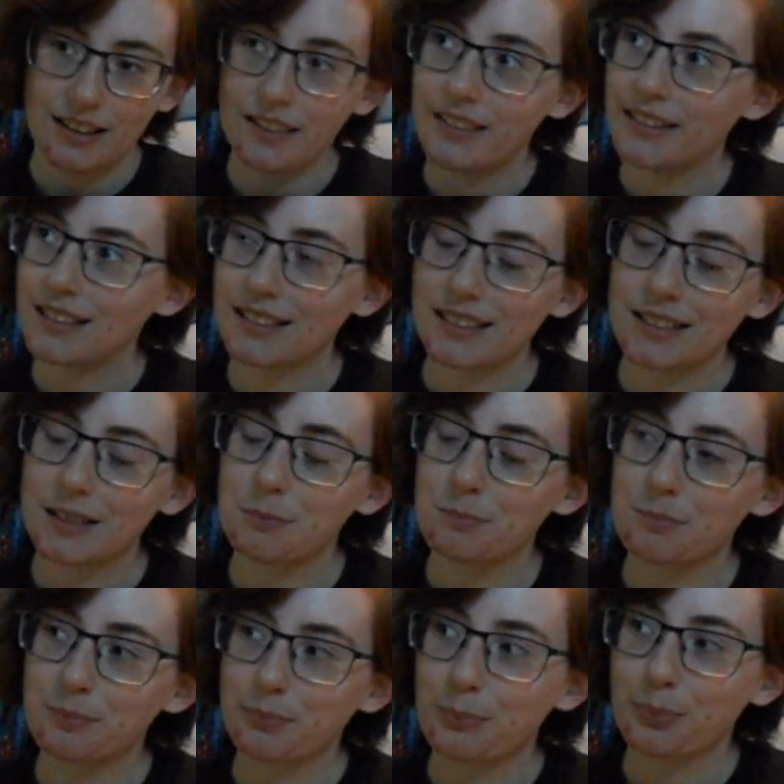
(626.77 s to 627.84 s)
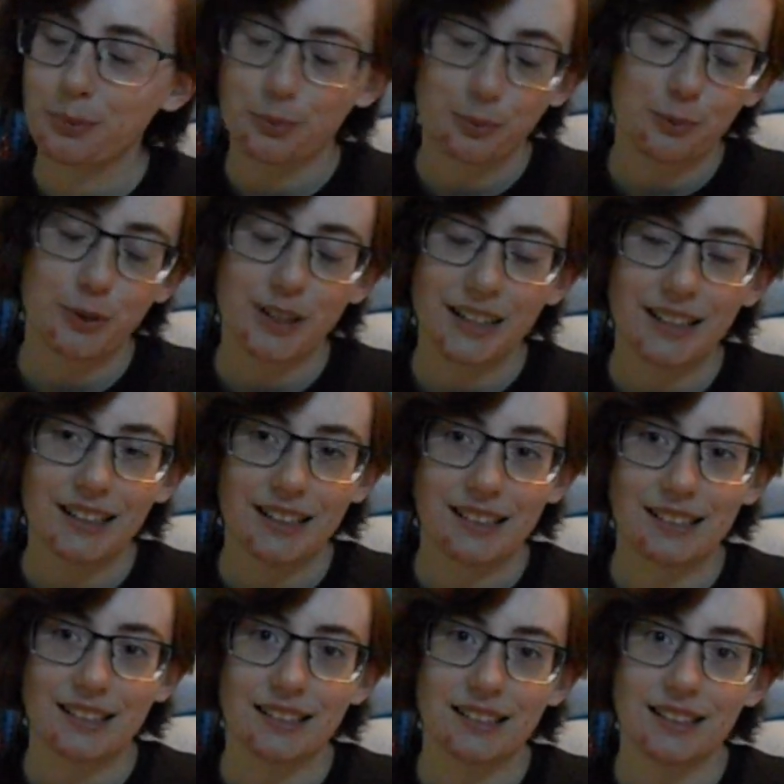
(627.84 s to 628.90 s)
This is pretty
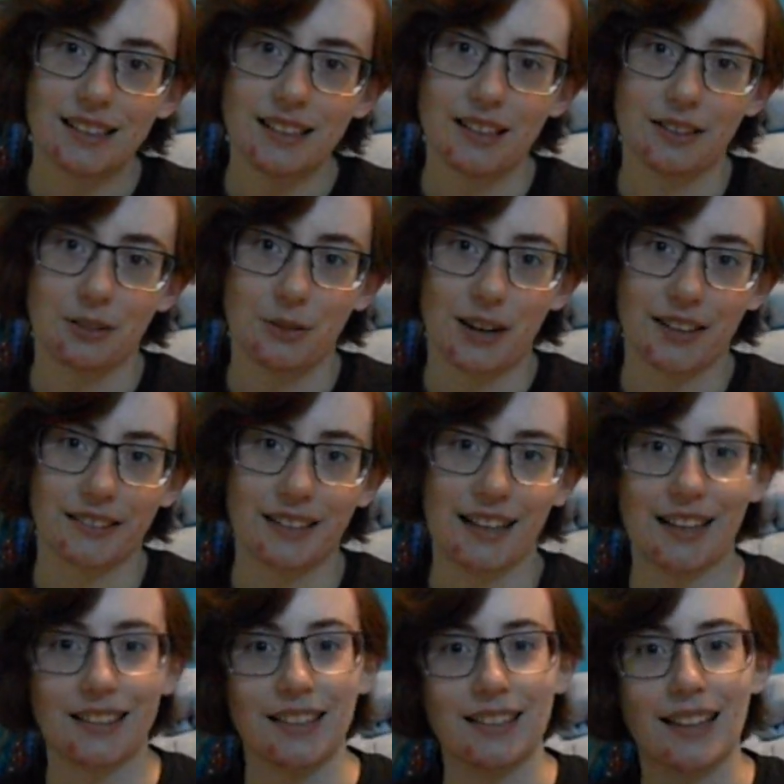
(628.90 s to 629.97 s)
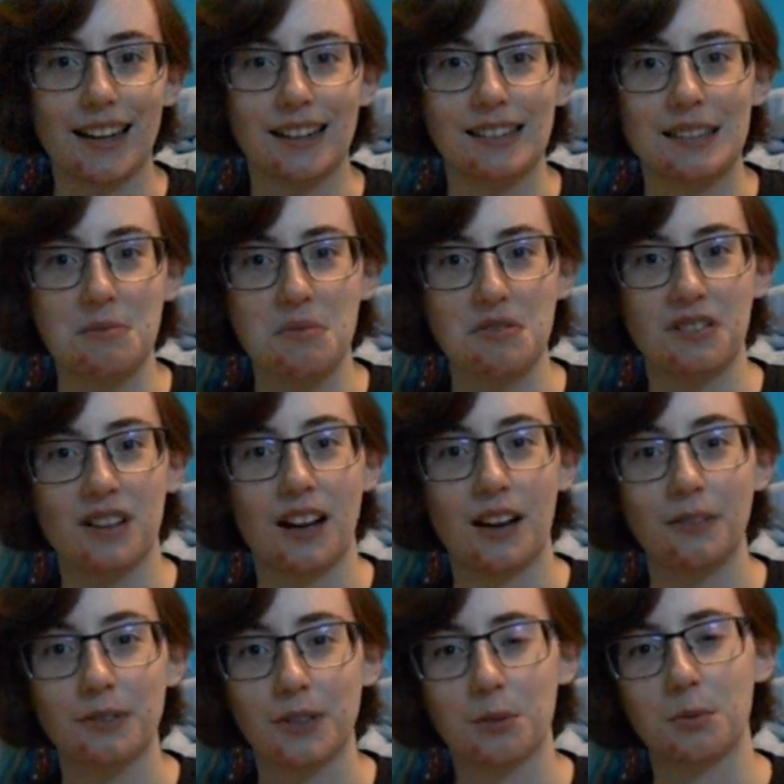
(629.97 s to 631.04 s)
easy to see throughout that is the most
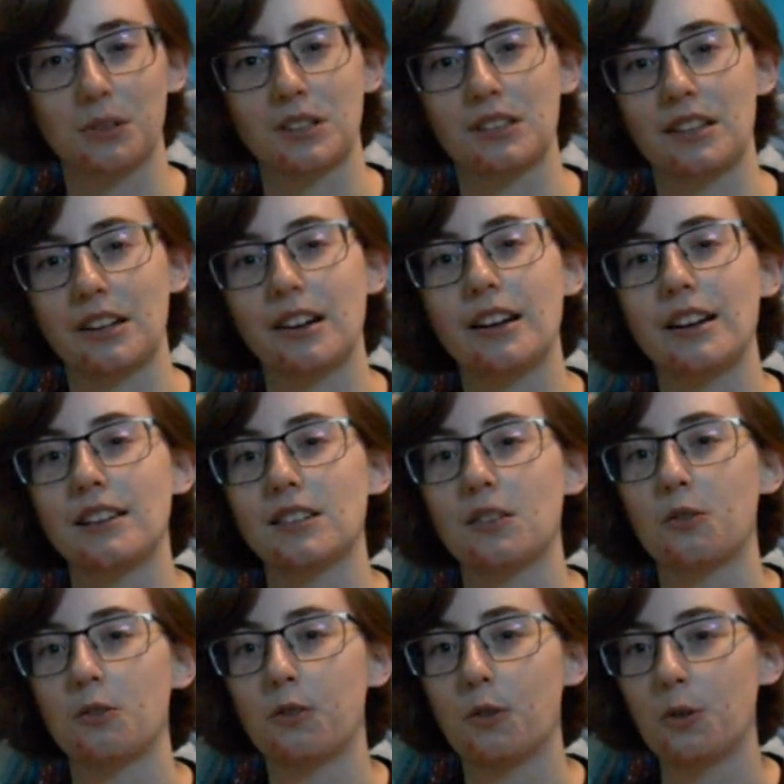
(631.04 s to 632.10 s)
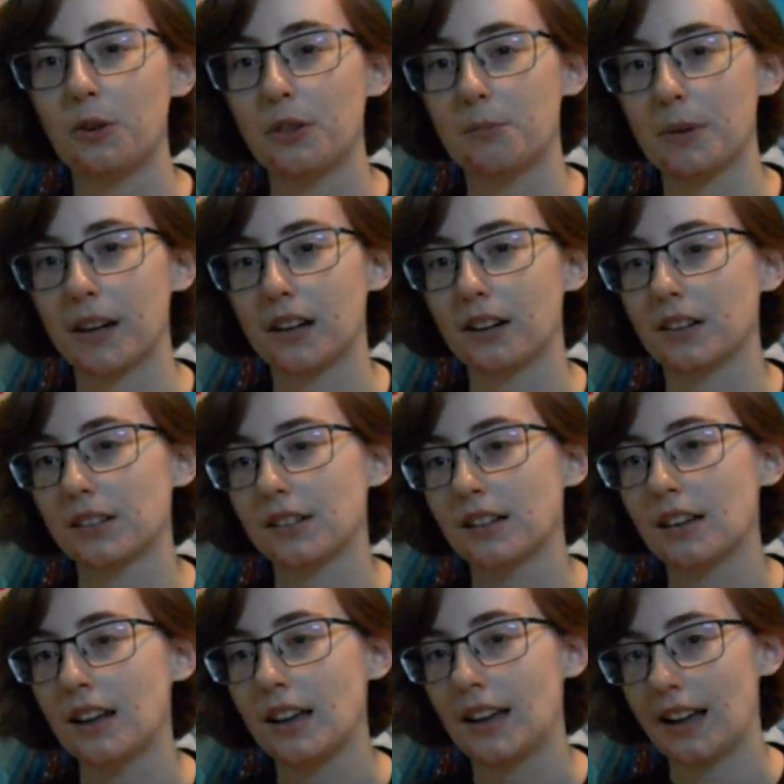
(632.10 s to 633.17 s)
comfortable series for the bears
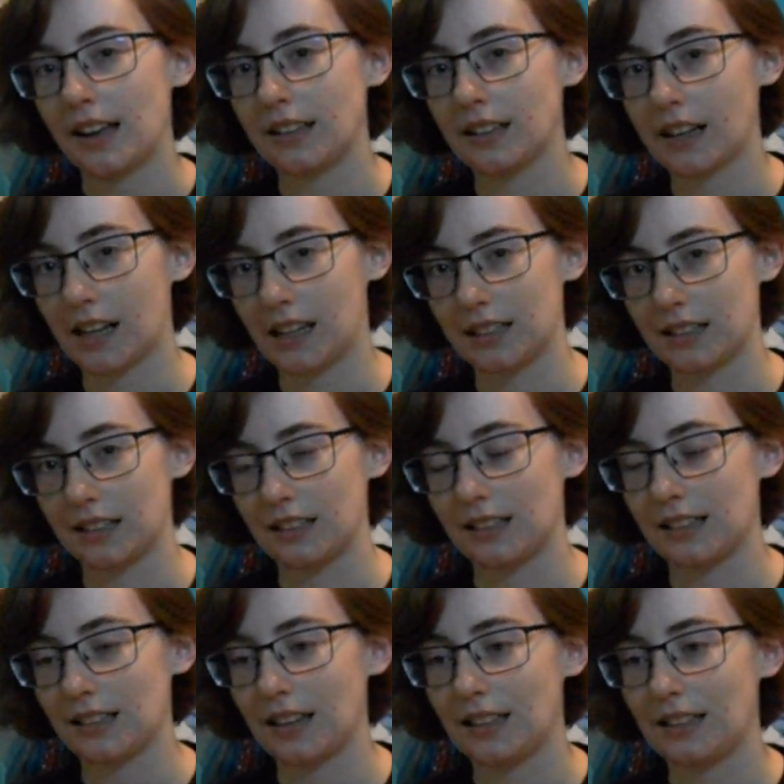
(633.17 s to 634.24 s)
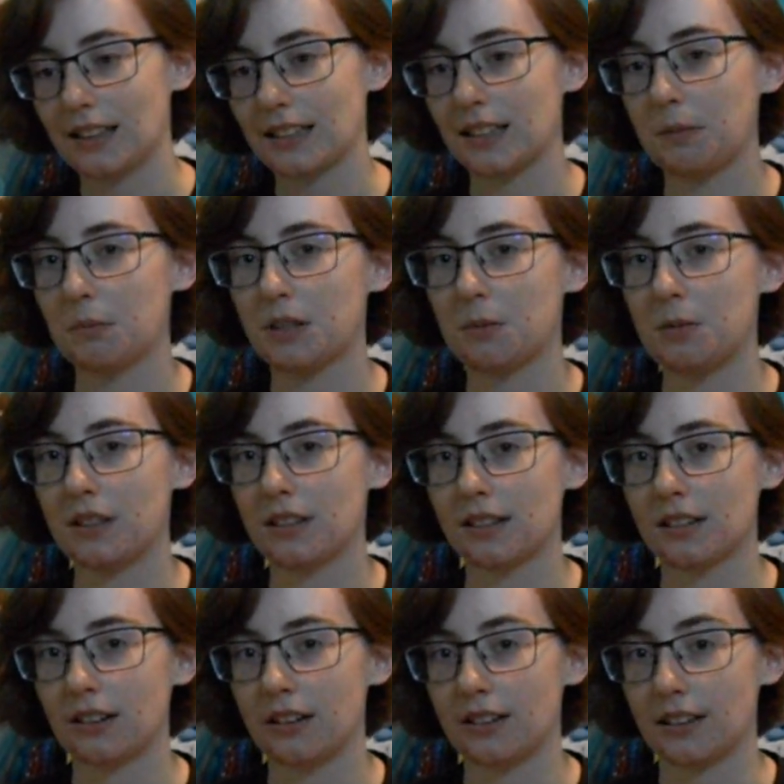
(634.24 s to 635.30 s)
and the cousins, and that seems to be the
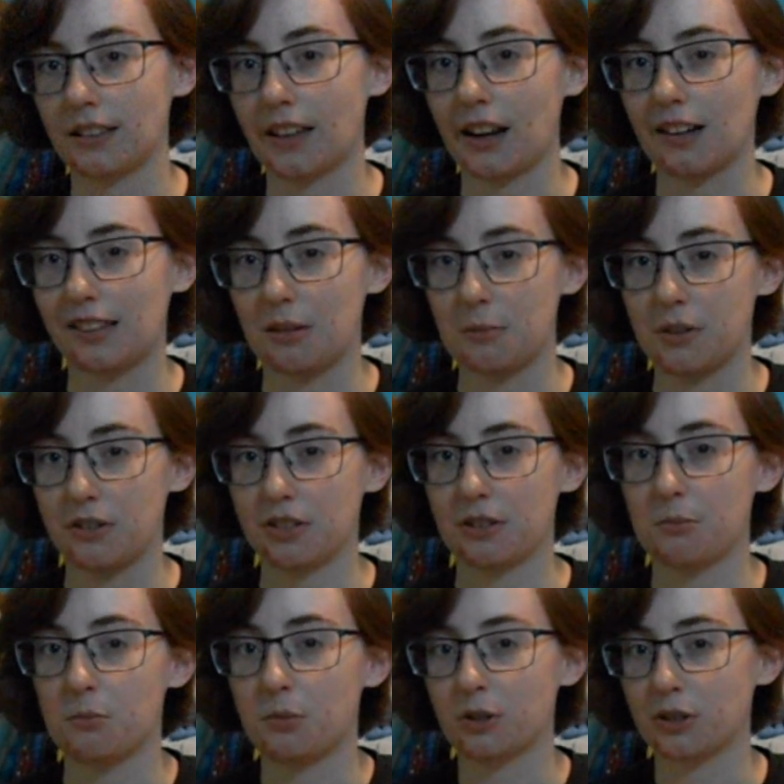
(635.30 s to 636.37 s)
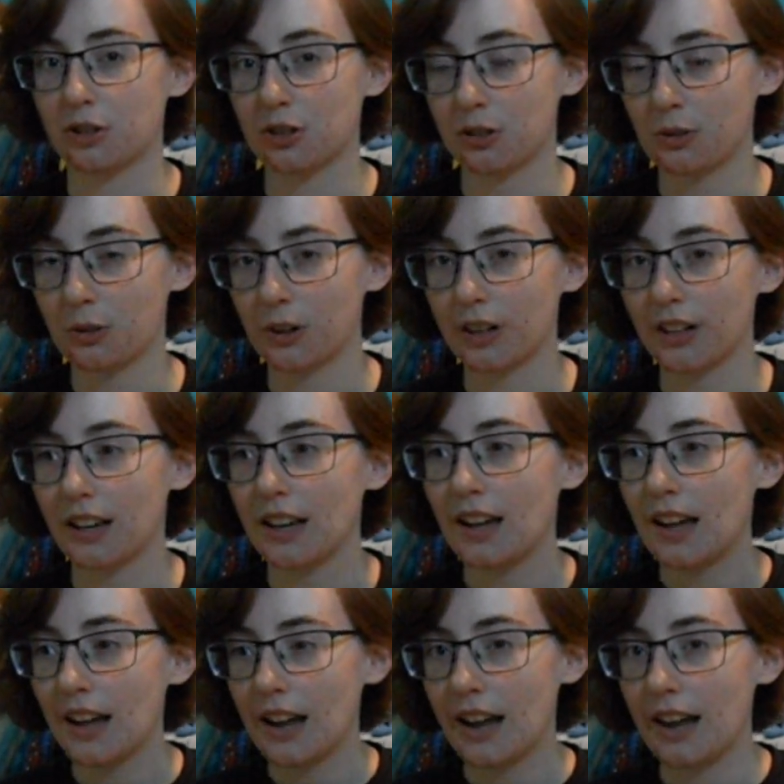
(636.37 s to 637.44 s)
series that they are the most matured
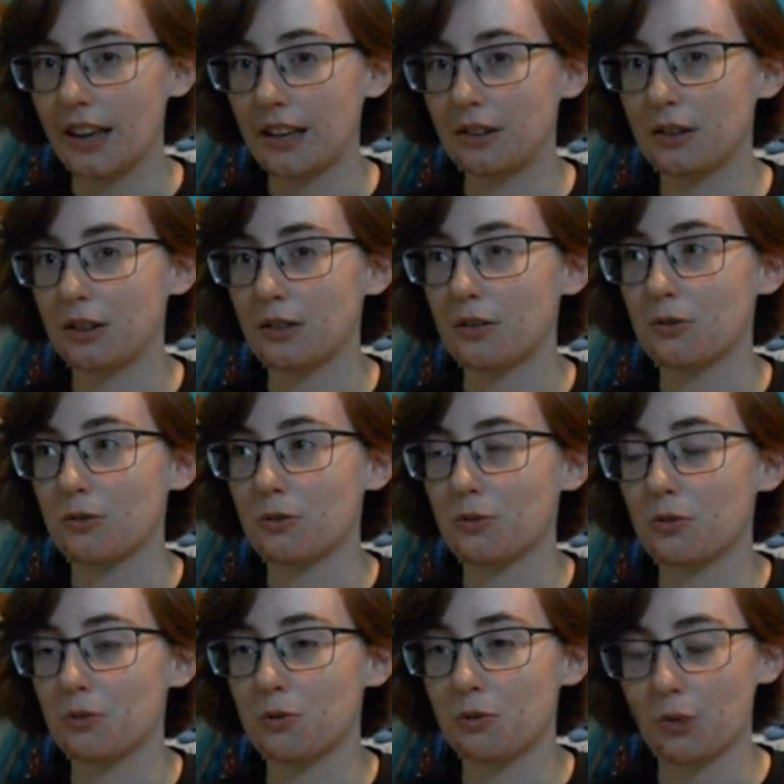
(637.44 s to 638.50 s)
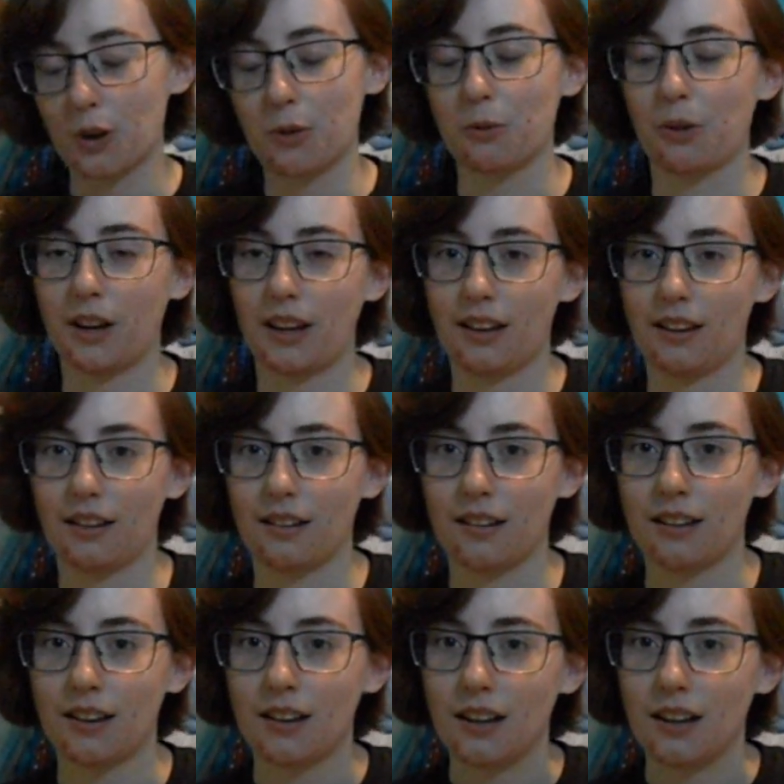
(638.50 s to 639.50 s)
and grown in.